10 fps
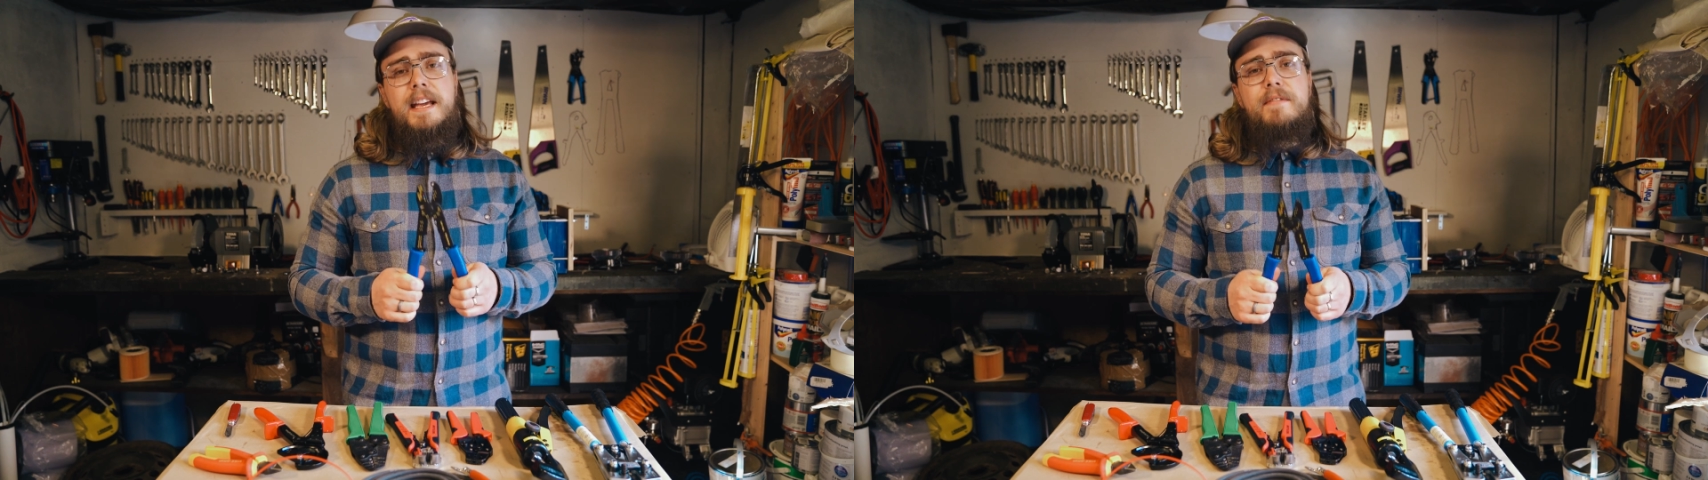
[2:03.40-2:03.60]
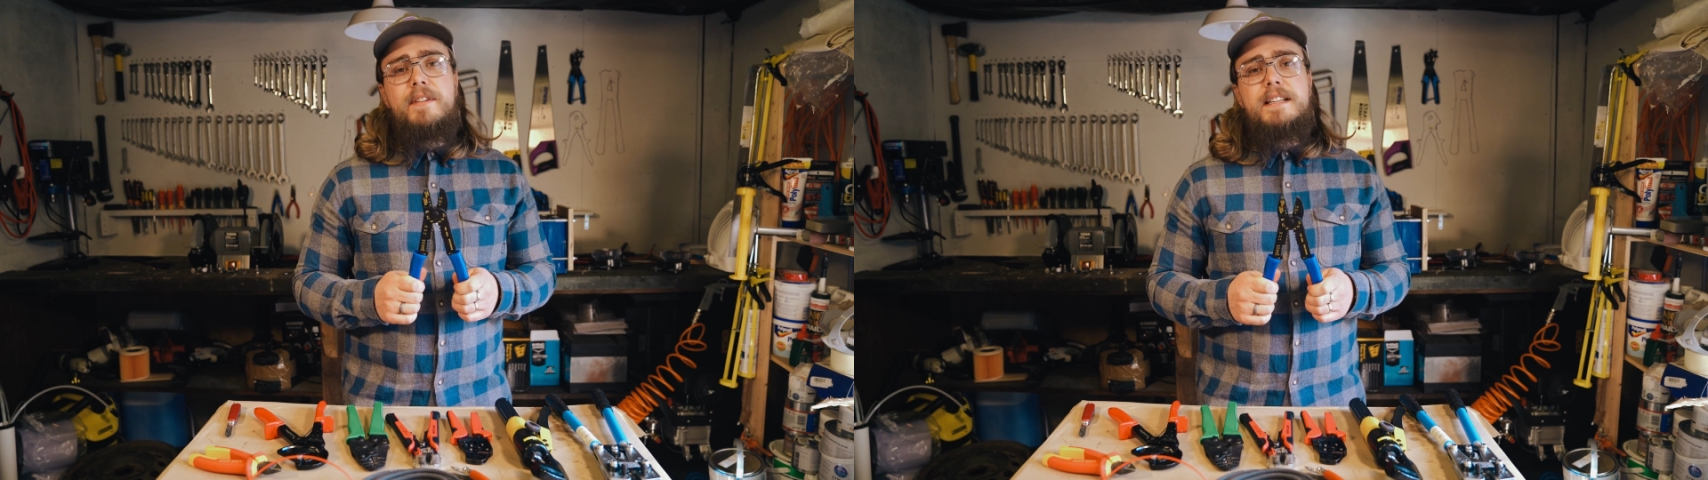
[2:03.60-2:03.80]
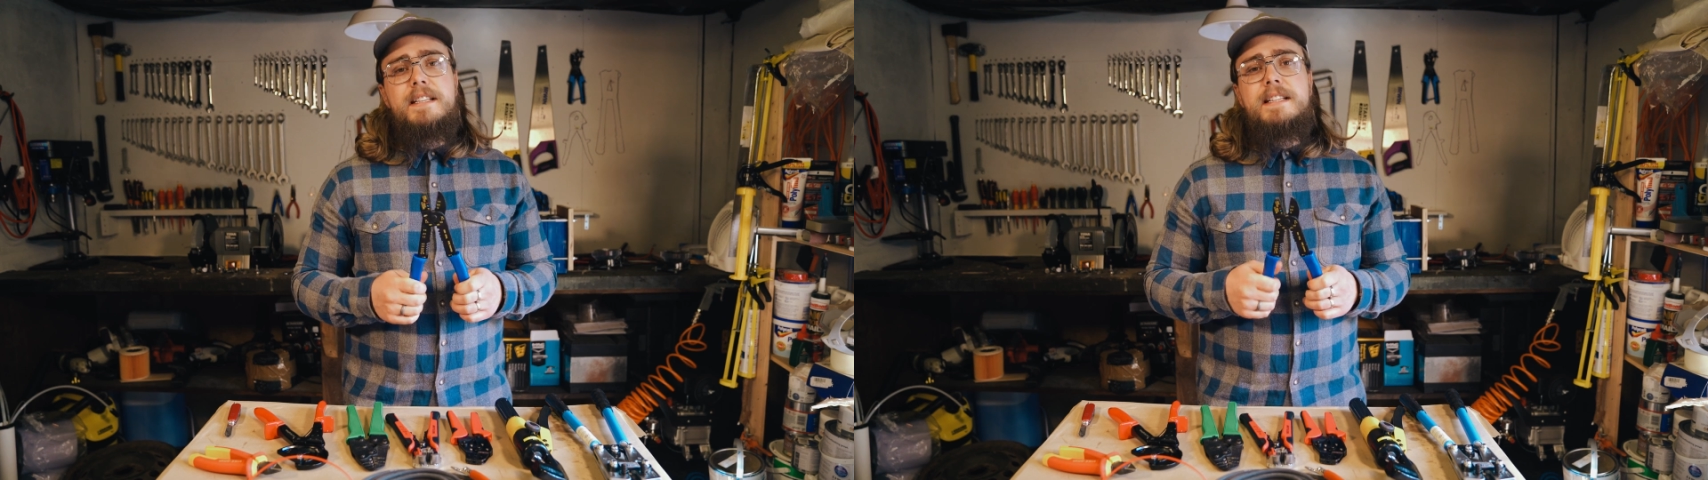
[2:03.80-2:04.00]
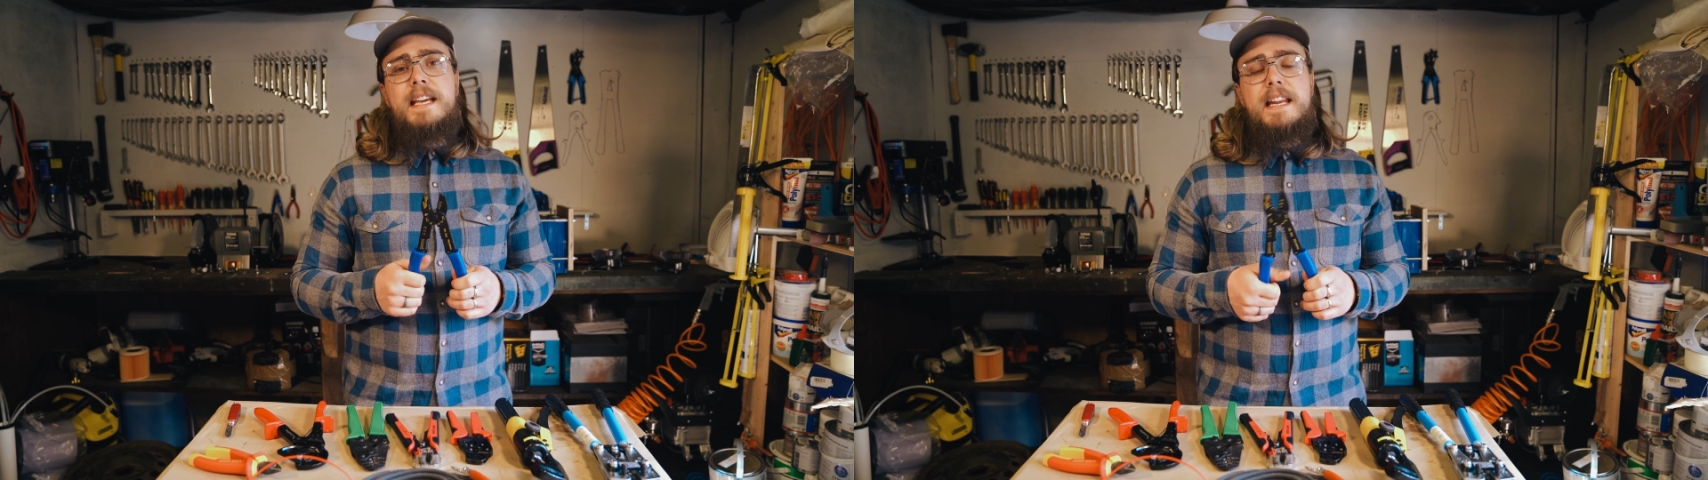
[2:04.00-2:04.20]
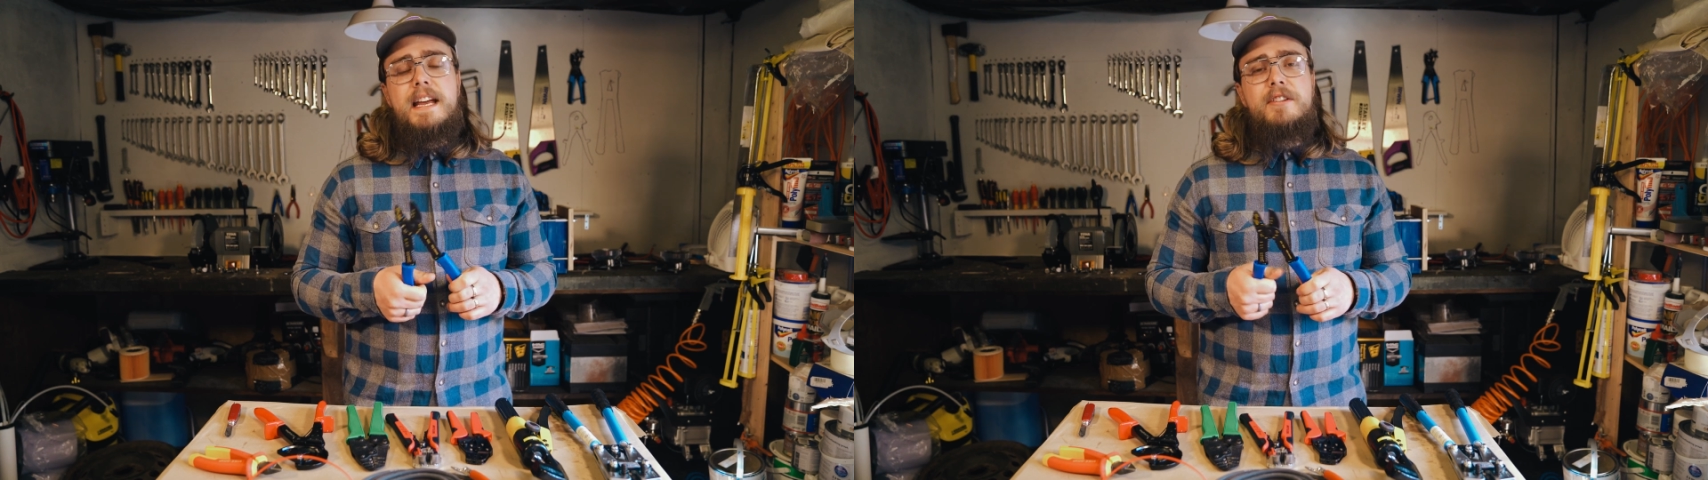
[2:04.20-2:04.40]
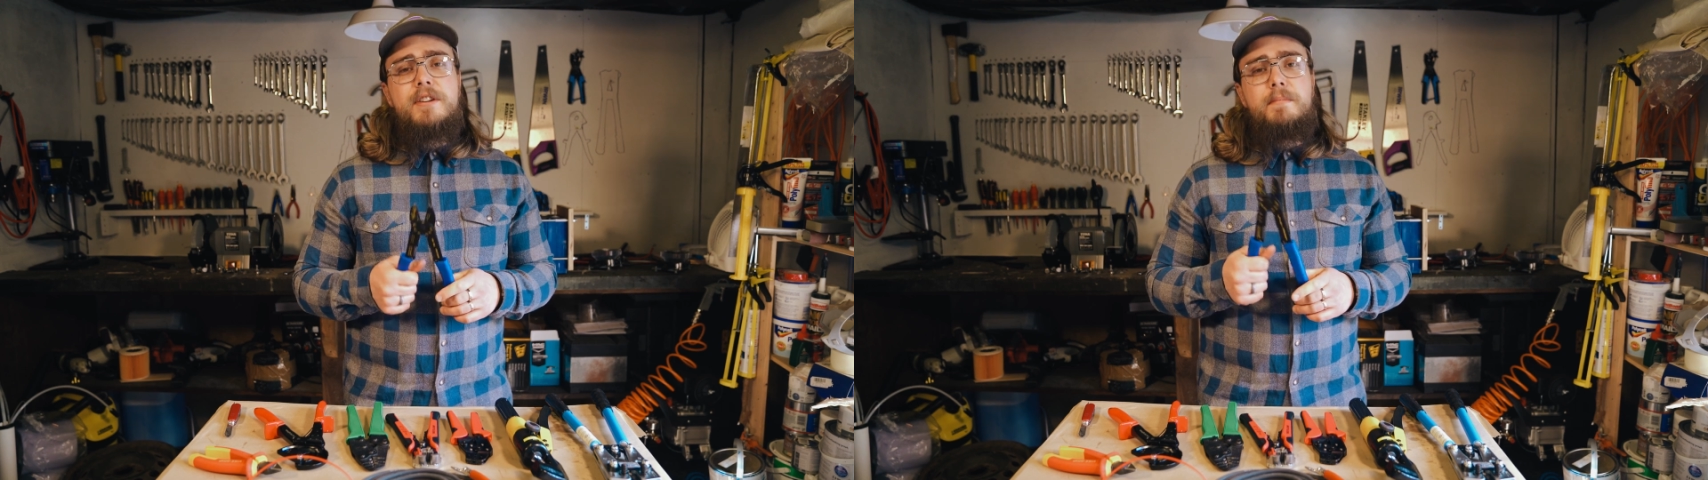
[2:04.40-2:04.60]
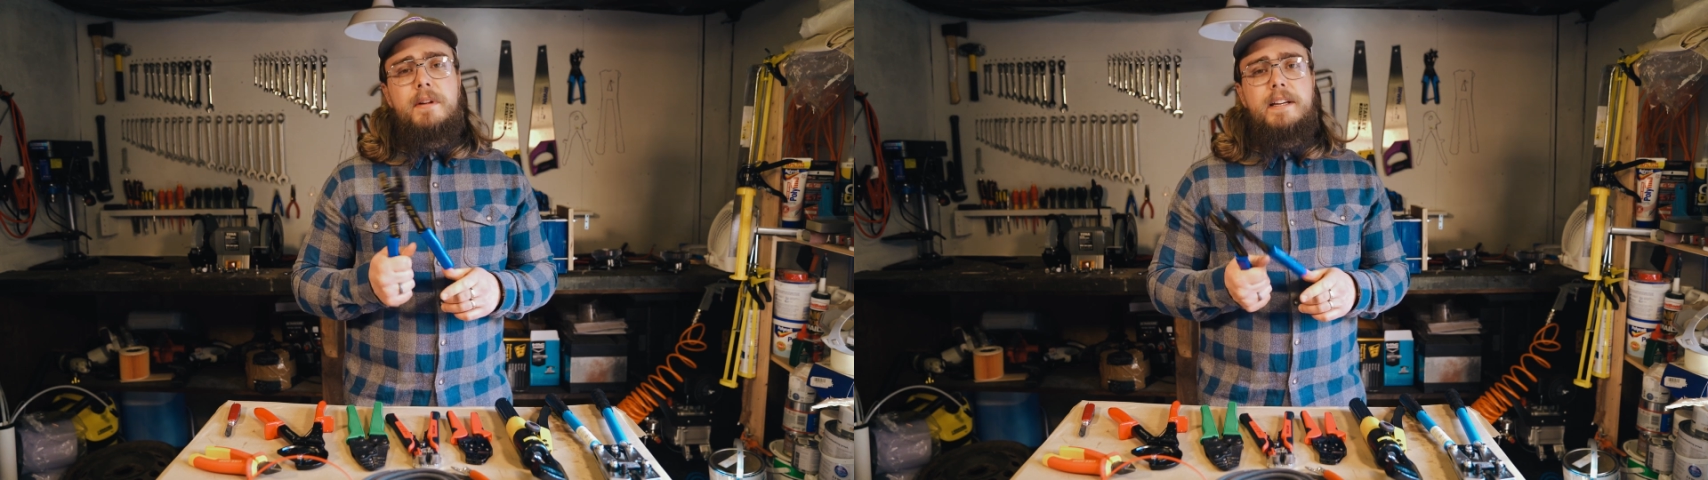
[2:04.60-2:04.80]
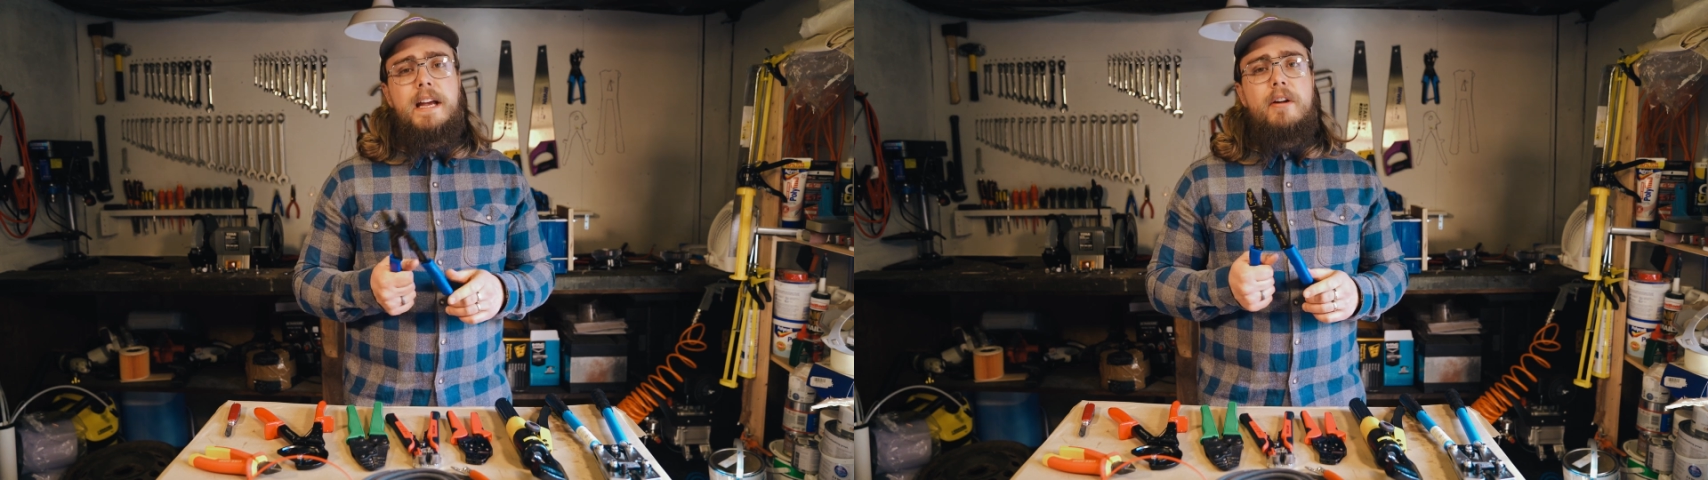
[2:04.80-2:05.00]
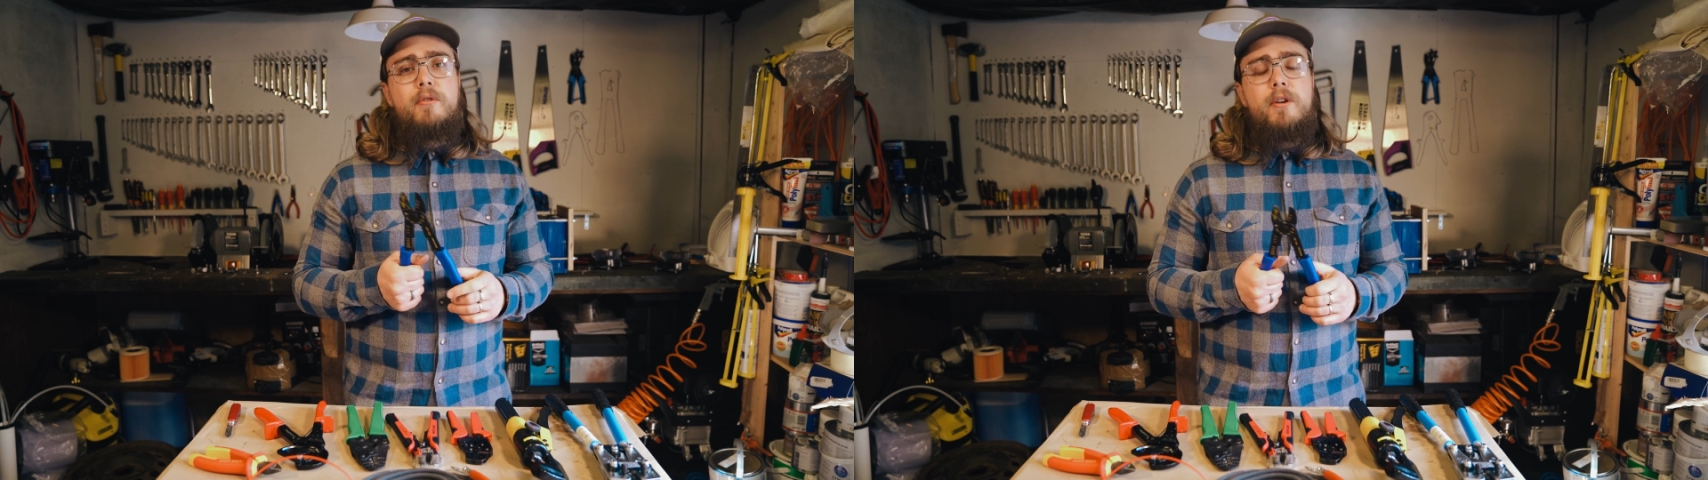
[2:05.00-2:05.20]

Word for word: even as a teenager building out